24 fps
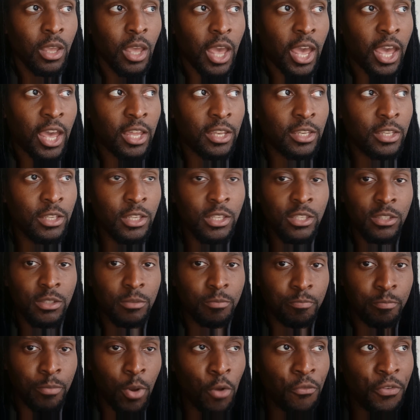And
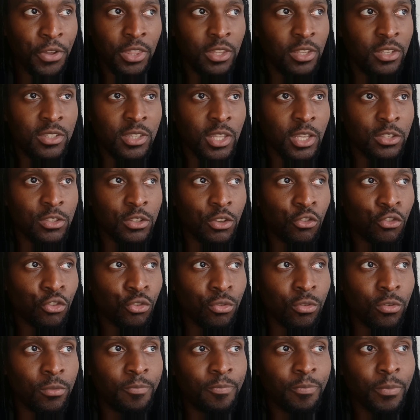both of these things are
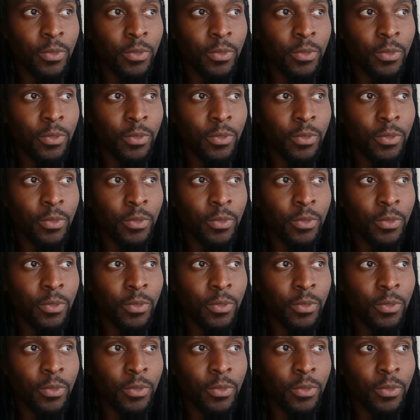true.